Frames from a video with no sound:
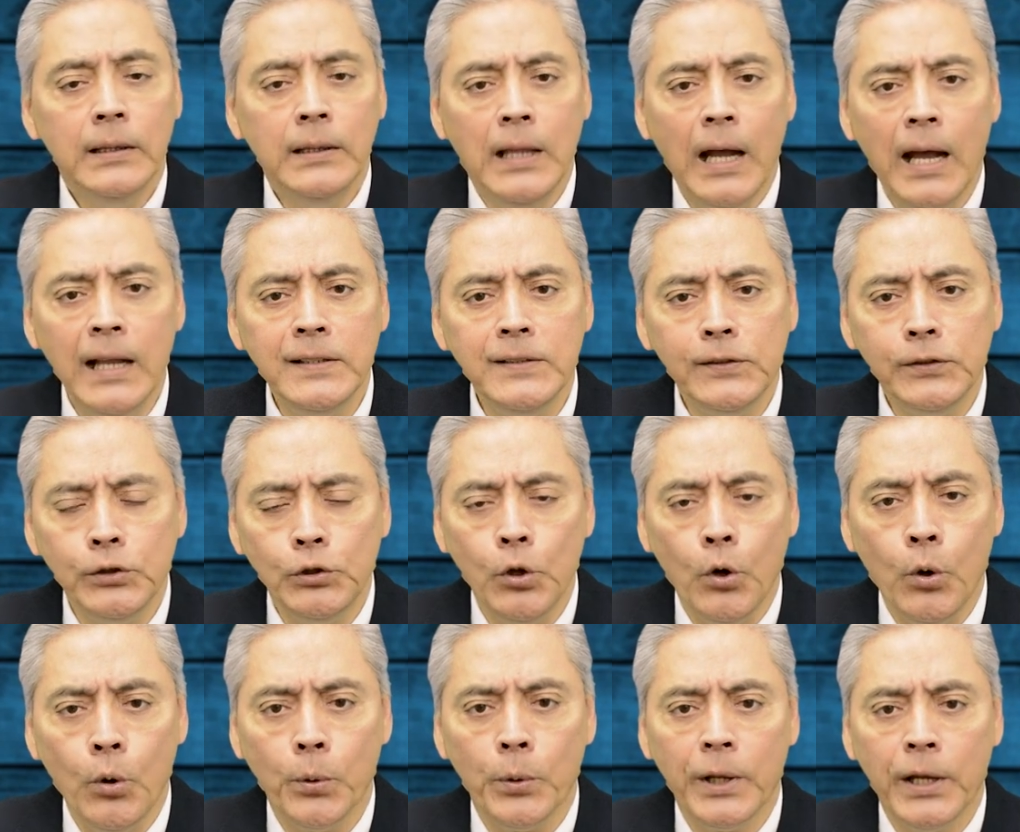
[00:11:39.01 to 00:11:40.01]
That
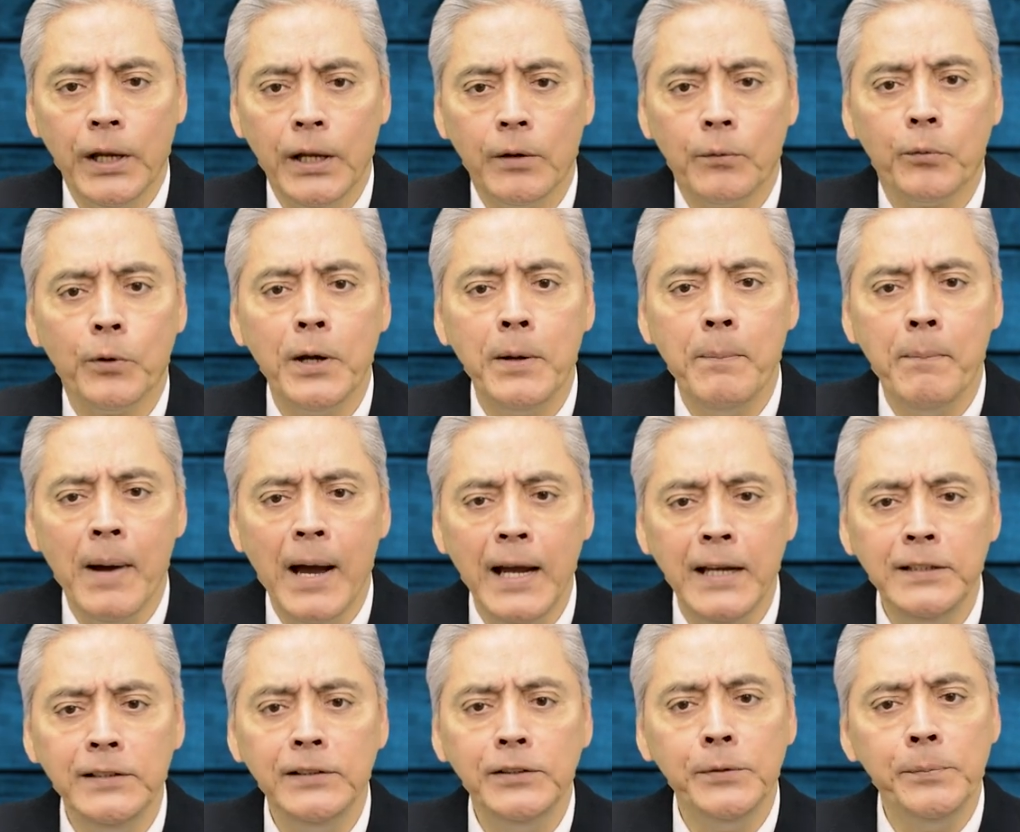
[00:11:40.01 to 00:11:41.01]
story
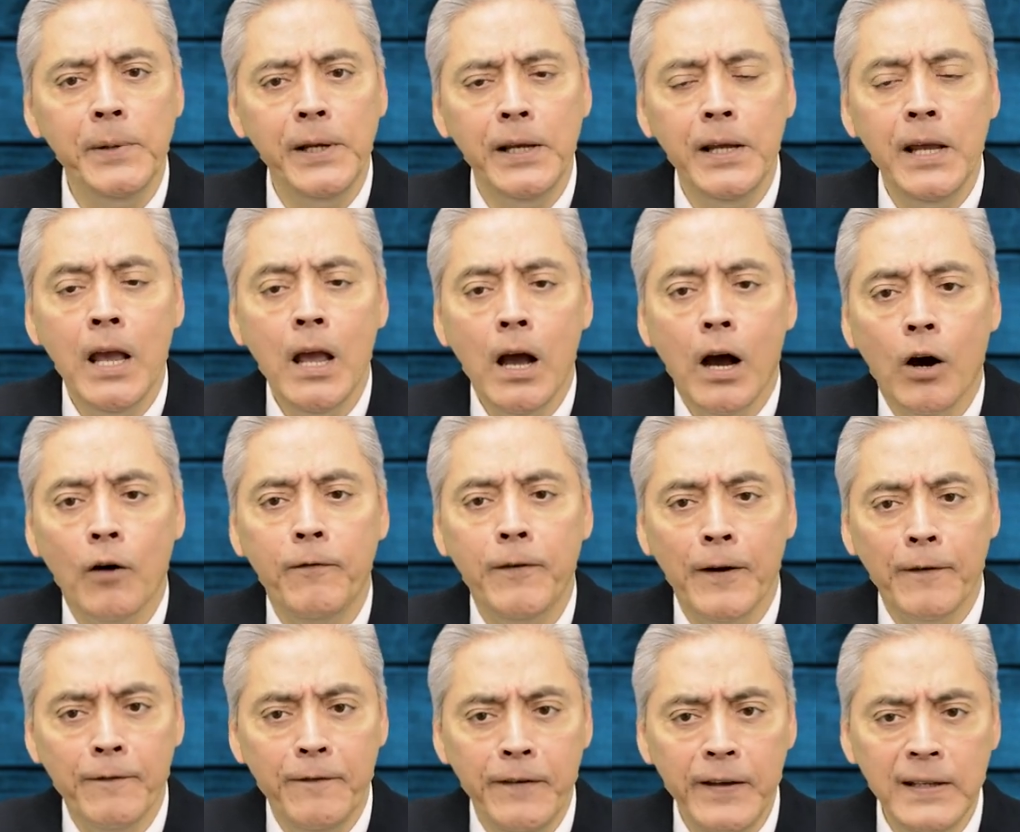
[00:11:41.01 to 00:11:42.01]
reminds me of
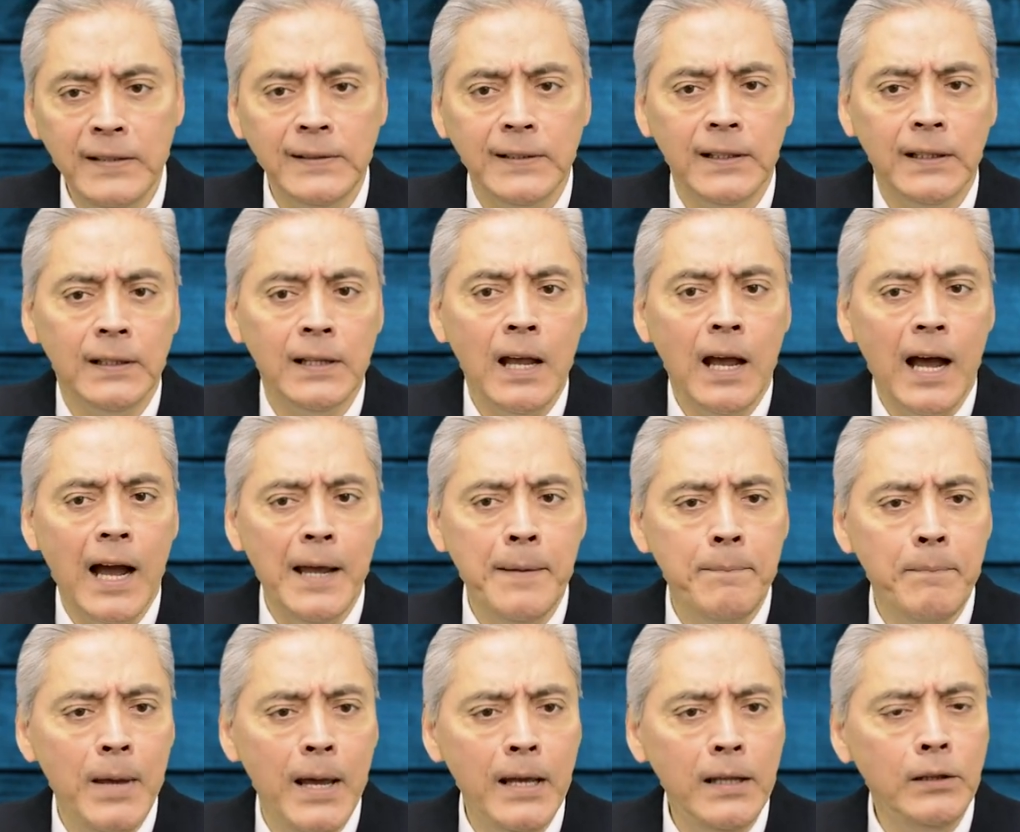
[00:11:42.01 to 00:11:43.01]
a visit I
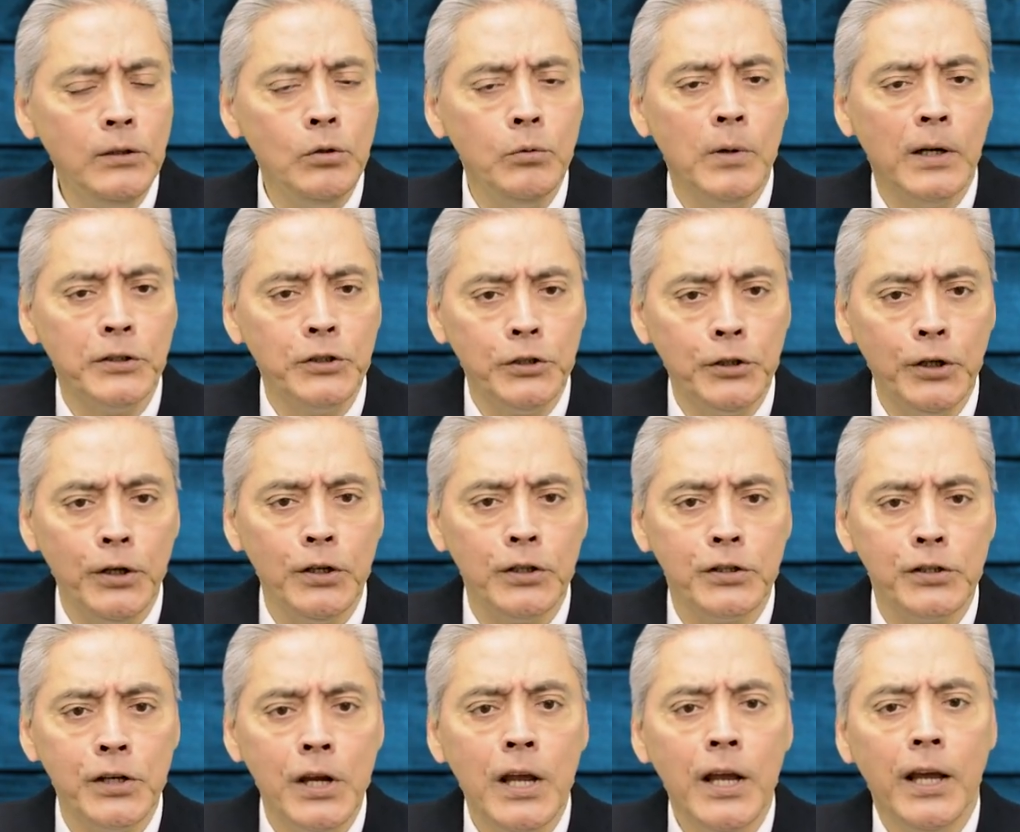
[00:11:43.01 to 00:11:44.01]
made to a
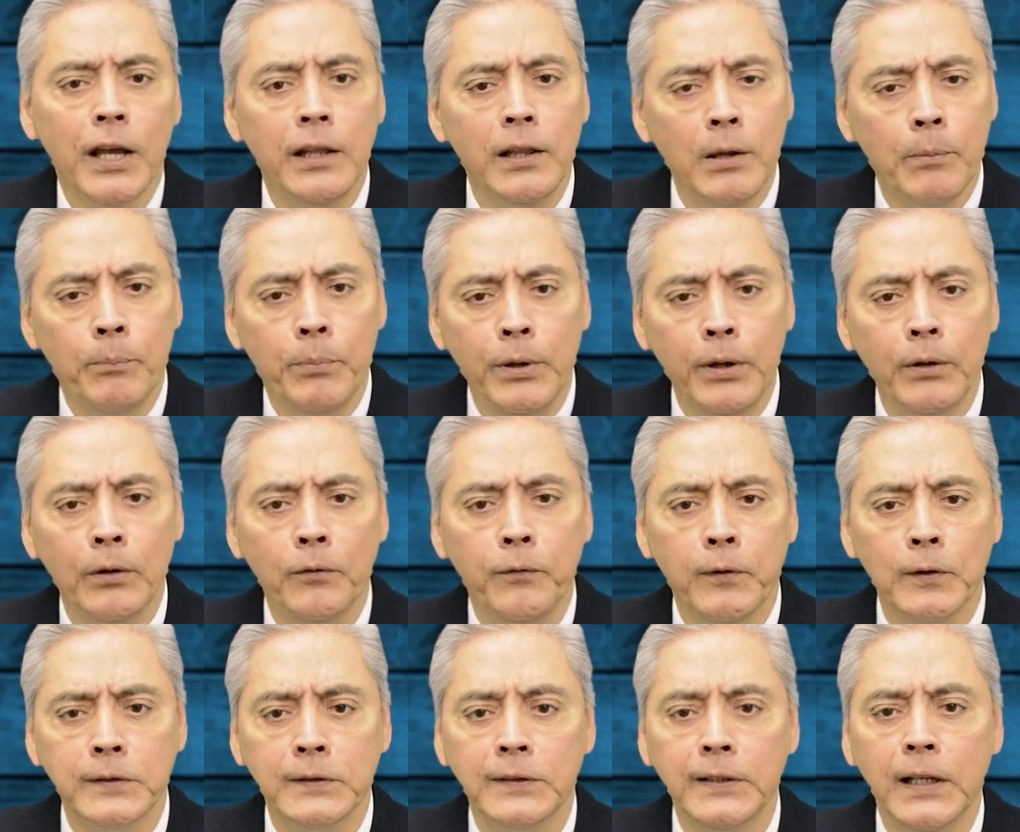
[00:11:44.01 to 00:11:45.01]
church in the
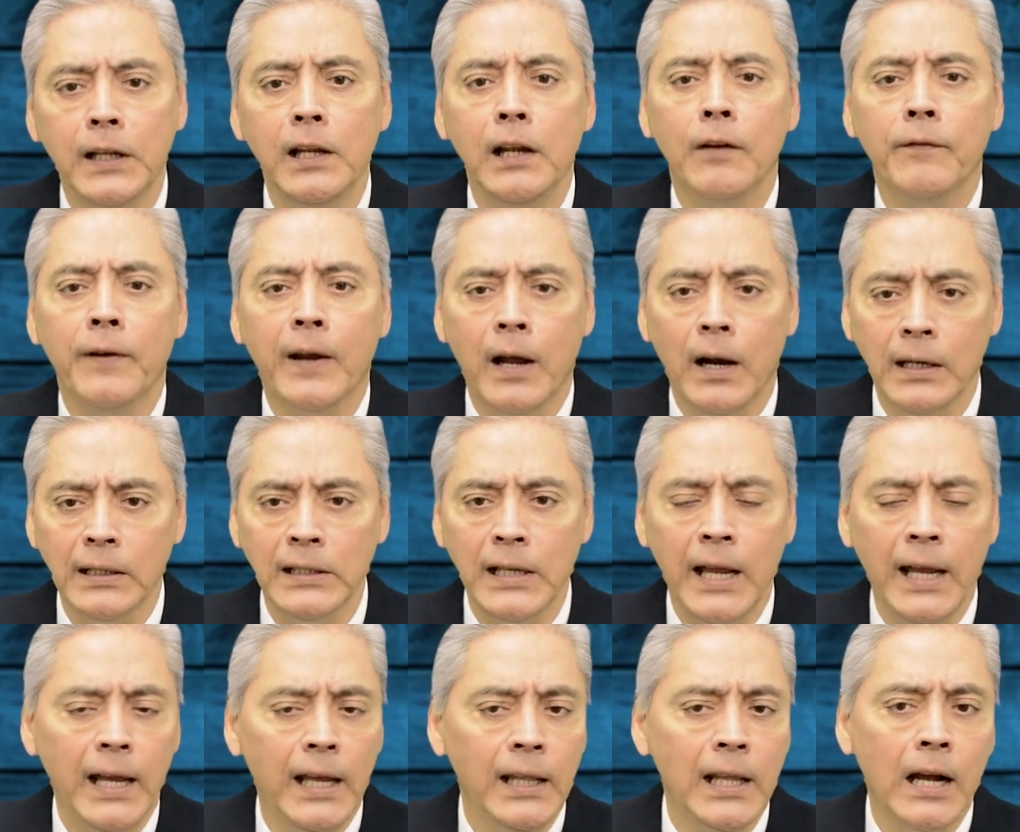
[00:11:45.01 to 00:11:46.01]
beautiful city of
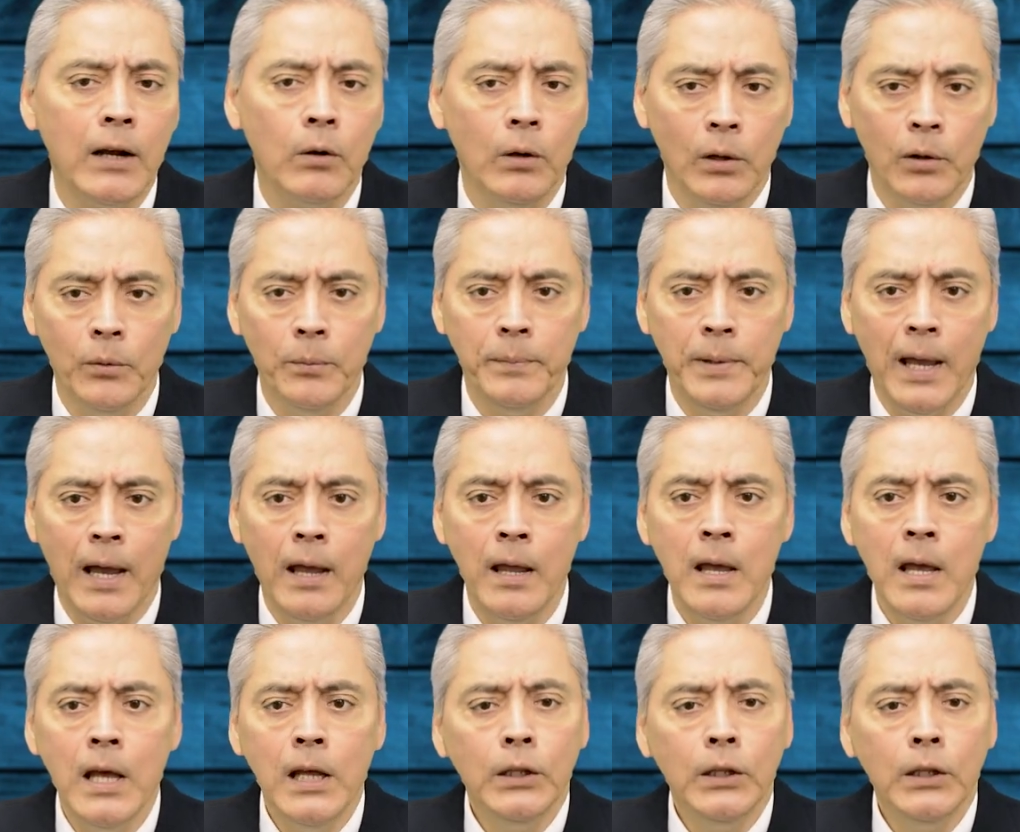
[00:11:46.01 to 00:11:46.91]
Cartagena, Colombia,